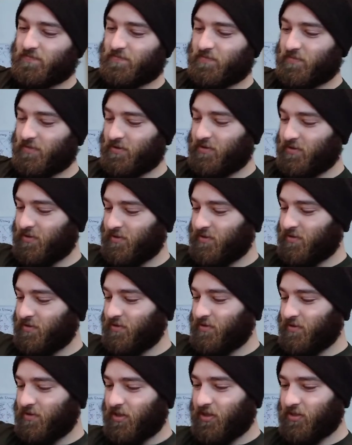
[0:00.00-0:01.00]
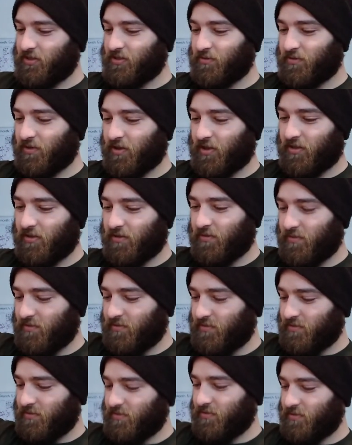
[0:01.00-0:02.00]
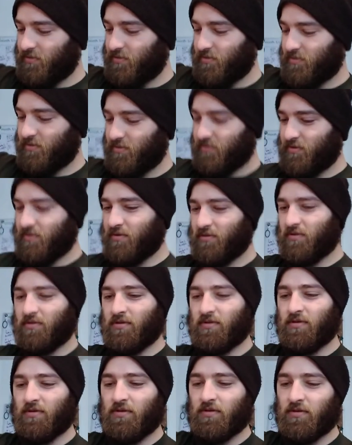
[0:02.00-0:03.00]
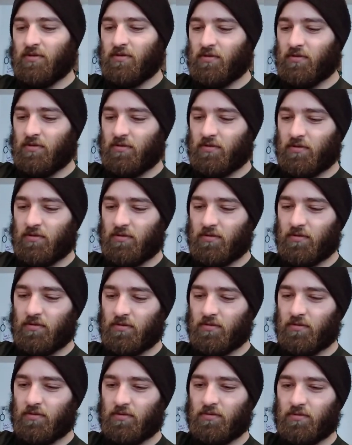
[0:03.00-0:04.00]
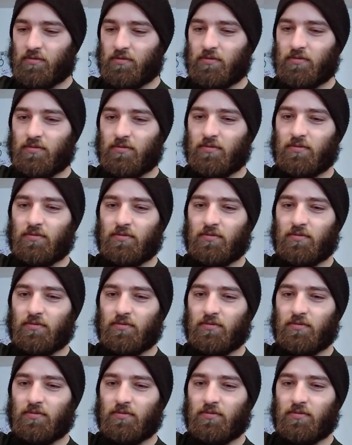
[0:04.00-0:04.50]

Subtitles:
No one is speaking in this clip.